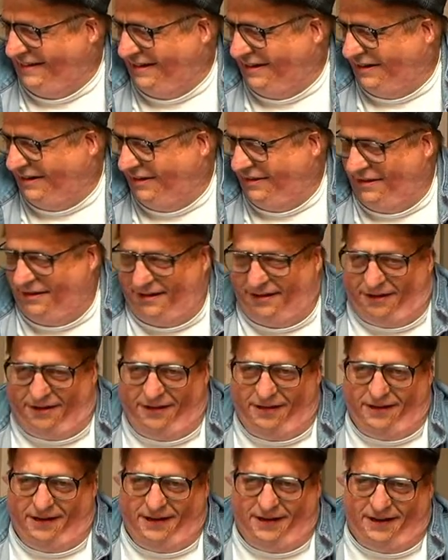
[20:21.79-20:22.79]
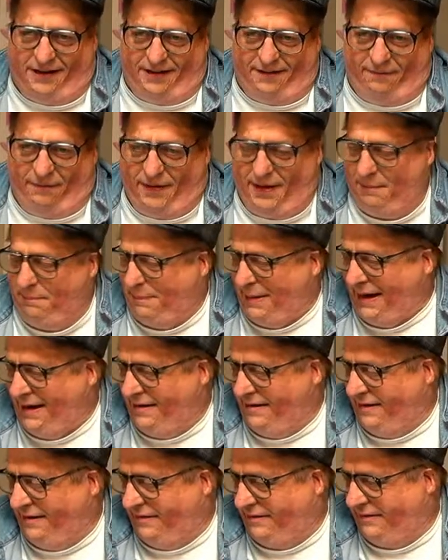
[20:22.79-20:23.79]
All the
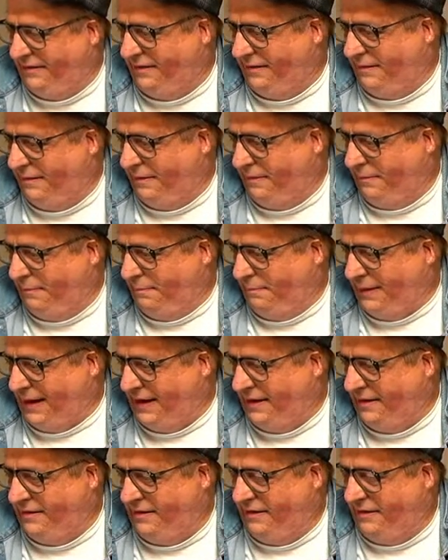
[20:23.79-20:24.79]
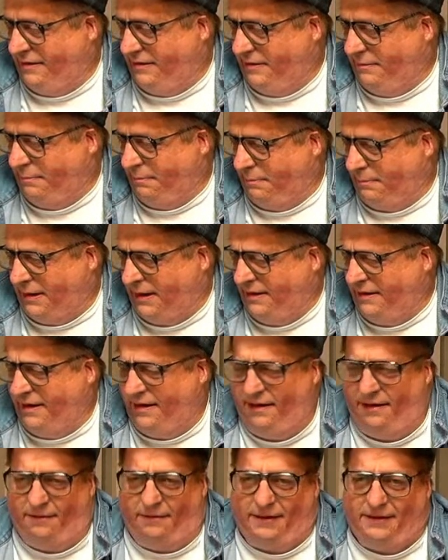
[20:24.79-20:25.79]
Bandit Monday.